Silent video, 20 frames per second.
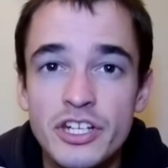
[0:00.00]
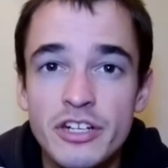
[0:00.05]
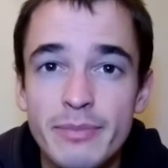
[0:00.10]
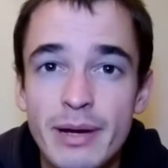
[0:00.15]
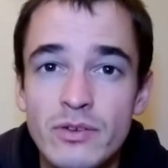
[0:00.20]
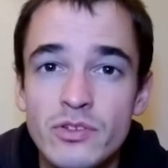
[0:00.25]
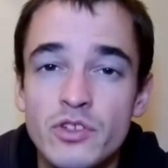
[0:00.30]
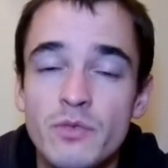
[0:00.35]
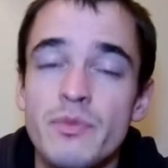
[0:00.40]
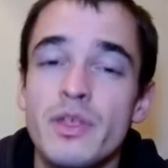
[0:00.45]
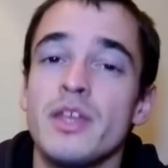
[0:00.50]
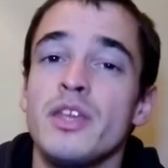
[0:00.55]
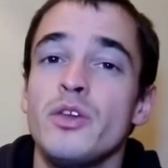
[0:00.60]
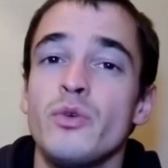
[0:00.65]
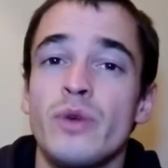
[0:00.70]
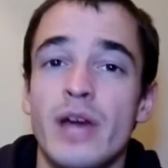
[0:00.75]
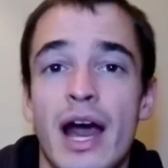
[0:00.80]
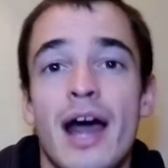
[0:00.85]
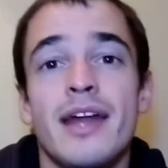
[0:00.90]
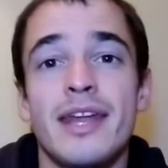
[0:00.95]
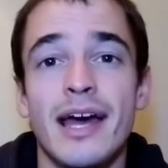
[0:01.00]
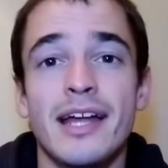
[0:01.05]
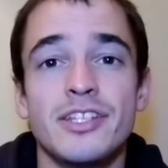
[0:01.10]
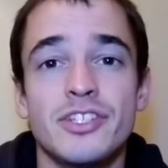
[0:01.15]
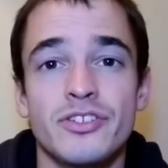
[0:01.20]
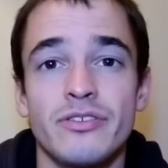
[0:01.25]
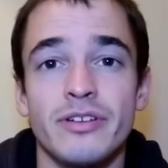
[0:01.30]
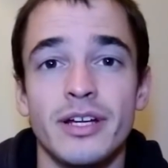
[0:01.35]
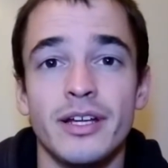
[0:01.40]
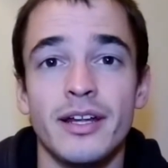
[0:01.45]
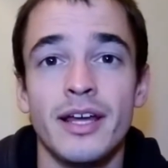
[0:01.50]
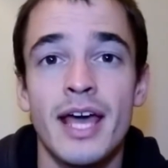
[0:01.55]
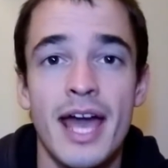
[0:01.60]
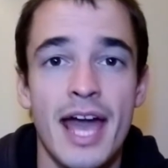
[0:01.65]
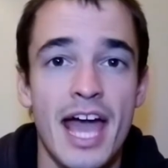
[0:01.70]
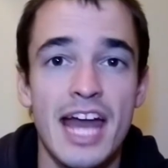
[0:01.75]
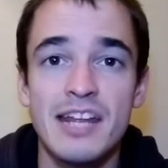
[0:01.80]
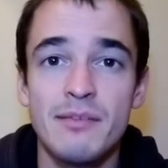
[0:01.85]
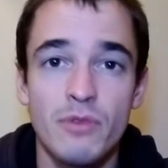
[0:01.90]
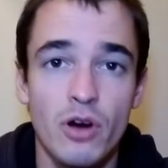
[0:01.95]
about something, you can't answer it,
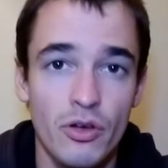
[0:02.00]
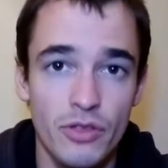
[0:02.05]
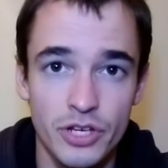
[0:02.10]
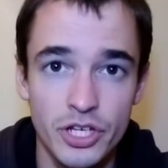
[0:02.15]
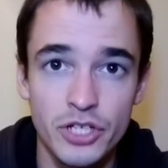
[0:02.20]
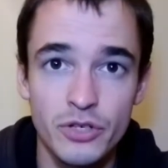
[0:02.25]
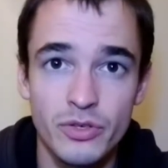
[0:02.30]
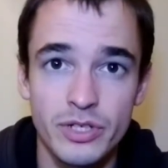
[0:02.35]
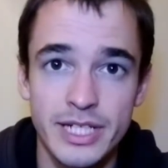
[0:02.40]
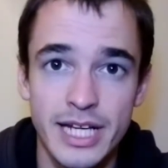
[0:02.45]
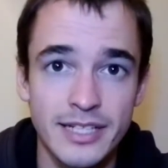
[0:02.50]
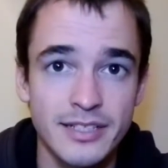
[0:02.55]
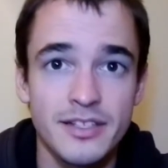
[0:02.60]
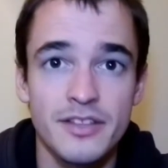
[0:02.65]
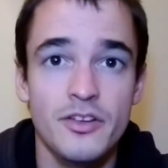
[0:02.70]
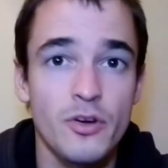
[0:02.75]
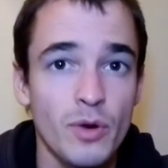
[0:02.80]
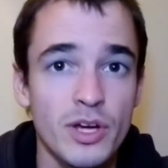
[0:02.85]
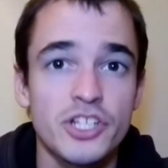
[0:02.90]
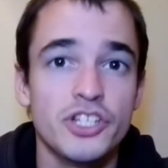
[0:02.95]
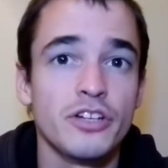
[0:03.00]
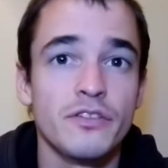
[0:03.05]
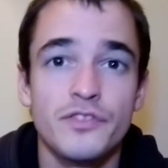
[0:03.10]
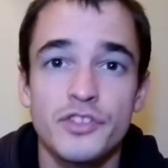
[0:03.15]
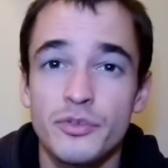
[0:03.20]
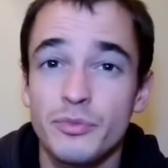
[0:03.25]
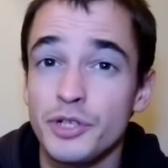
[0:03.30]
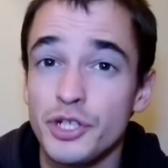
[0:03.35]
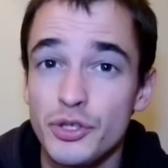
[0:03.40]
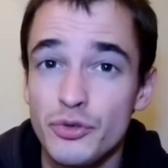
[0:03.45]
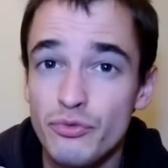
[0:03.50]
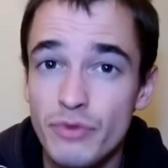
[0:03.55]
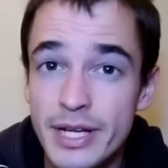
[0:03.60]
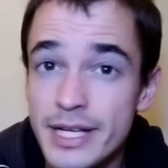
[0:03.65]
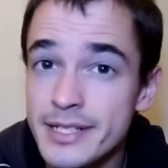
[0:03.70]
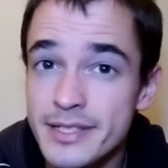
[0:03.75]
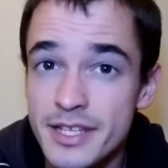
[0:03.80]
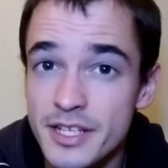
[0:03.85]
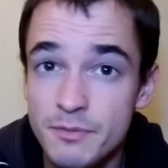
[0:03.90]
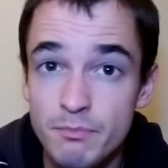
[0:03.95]
any more than you could answer the question of someone who
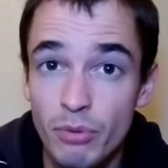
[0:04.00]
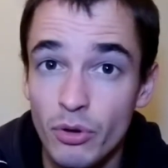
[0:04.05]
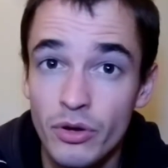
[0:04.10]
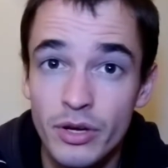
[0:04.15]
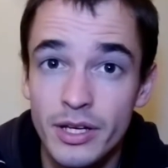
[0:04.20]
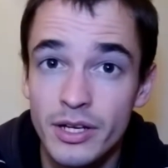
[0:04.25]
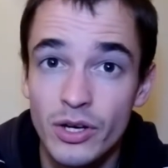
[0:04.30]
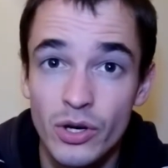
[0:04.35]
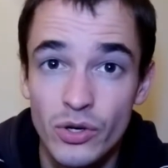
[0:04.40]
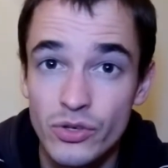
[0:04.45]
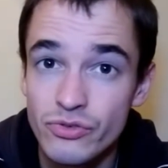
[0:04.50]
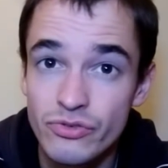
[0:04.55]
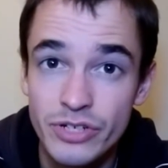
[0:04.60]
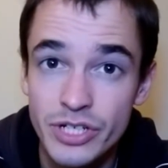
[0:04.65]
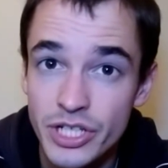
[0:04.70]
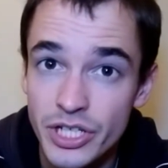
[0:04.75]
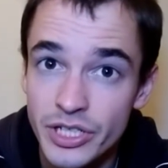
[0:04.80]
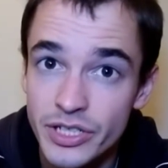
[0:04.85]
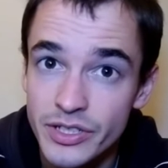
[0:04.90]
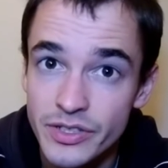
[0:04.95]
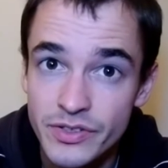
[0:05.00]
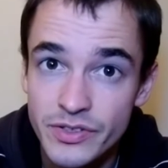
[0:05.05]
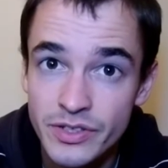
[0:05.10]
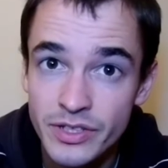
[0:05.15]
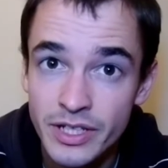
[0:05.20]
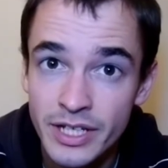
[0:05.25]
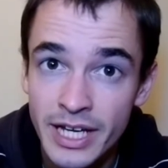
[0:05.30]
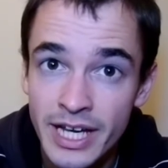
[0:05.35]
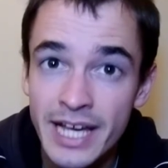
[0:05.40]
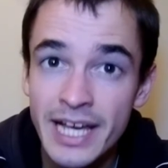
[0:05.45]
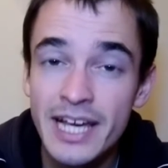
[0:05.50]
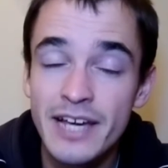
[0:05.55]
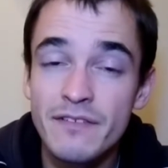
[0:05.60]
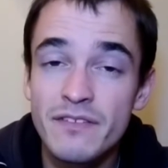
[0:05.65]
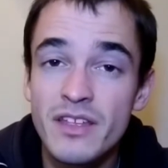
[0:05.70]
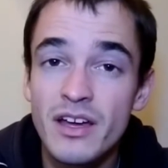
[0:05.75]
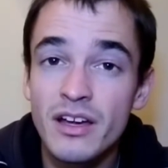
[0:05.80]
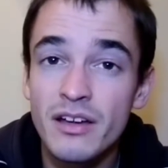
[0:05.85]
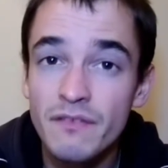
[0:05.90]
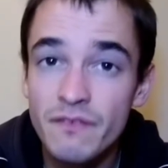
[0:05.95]
reads this book in 100 years. If
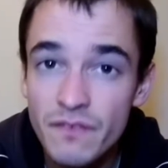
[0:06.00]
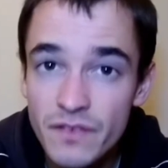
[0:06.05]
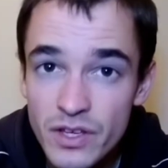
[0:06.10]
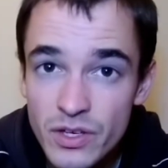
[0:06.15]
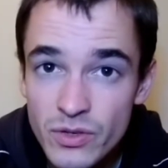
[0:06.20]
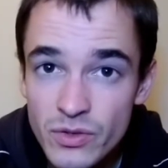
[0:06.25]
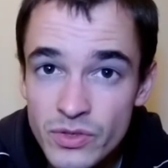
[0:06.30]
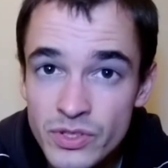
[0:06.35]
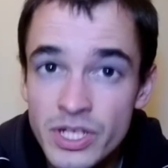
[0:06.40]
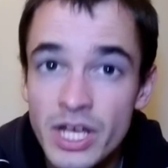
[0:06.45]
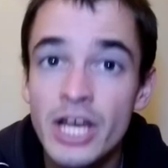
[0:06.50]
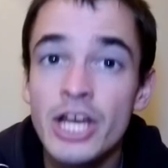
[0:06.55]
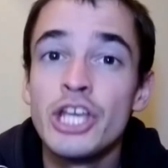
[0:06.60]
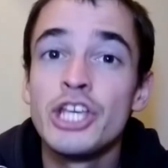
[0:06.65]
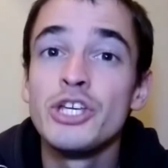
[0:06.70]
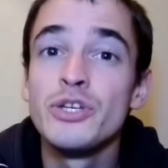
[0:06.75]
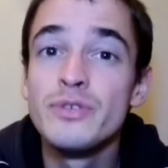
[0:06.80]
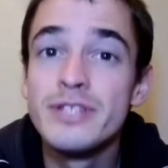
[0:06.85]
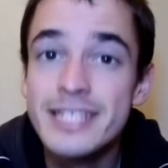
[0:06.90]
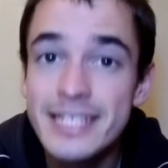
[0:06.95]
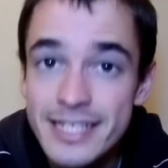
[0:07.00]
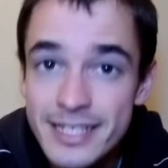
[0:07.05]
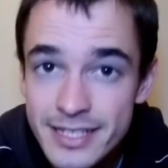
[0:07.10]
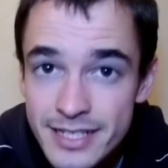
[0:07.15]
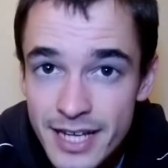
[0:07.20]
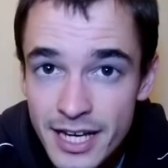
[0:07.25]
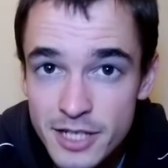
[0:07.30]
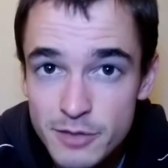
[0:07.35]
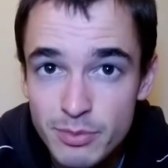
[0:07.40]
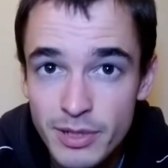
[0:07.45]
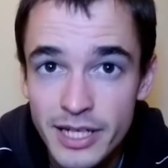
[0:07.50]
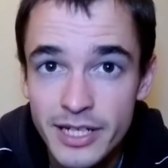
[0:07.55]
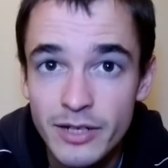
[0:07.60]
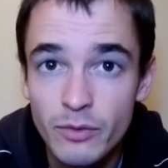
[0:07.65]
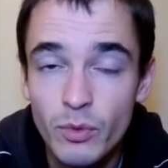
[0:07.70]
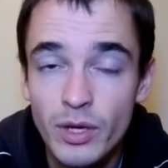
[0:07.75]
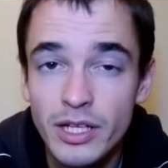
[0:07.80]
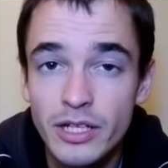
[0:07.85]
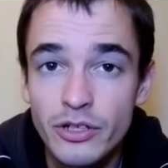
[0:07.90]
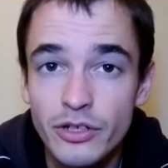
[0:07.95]
they're confused, you didn't explain it
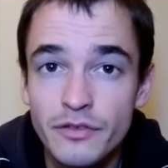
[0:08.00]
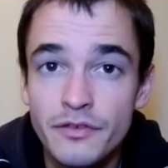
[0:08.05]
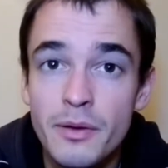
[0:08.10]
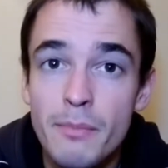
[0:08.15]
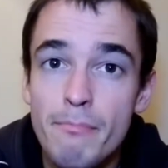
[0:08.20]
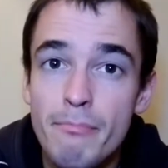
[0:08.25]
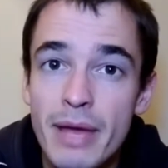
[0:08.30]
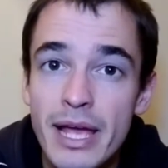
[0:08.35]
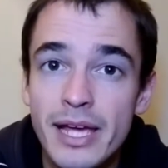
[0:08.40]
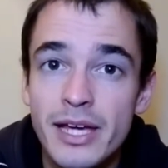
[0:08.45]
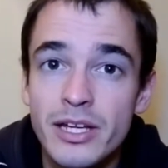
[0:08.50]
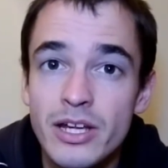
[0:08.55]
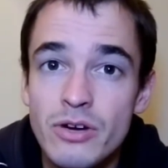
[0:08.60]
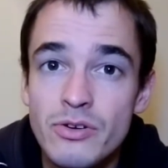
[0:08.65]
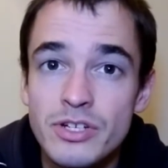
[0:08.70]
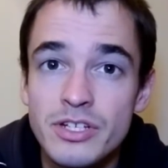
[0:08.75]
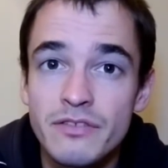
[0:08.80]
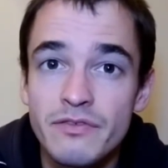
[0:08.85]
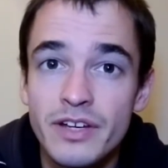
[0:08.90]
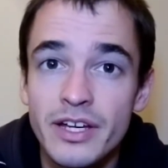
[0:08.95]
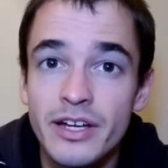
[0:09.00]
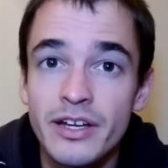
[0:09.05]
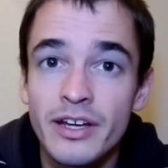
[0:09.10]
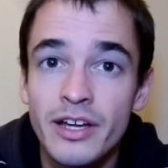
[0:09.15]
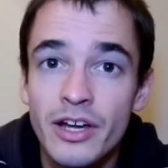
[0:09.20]
well enough, make a note of it.